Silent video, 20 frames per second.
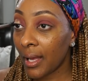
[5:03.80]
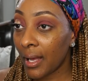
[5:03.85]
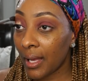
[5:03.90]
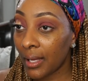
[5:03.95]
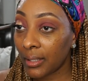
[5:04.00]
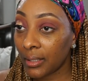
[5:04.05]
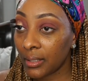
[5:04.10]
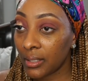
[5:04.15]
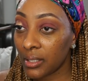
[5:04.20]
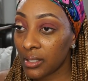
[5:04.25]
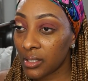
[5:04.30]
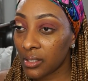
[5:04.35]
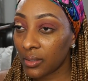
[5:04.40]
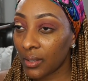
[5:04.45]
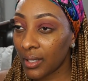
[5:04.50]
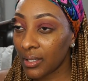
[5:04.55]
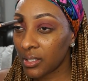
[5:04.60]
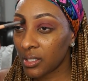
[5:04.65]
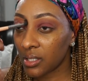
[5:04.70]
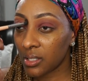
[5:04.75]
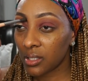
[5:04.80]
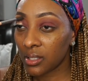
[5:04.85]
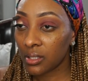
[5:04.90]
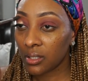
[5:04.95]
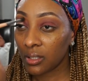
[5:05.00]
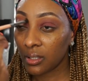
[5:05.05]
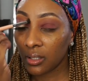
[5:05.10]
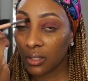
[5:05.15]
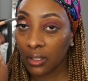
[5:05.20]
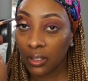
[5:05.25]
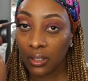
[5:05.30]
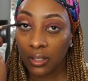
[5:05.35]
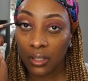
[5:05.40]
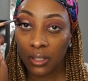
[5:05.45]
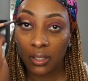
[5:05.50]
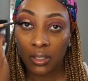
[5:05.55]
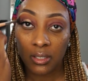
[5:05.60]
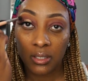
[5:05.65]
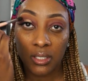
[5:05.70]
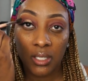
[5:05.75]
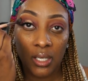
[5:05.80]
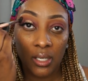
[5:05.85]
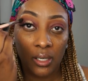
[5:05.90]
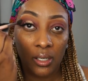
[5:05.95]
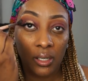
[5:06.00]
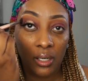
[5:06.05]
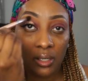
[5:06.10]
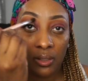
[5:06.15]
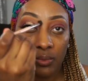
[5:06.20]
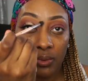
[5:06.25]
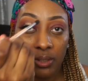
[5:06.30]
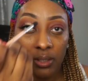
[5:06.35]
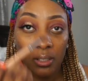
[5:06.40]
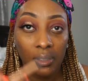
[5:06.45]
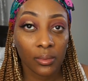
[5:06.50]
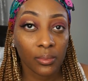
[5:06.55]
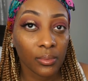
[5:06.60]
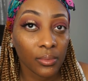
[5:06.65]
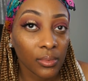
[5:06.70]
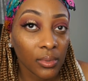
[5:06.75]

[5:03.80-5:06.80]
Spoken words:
eyelids, so I just take it all the way up.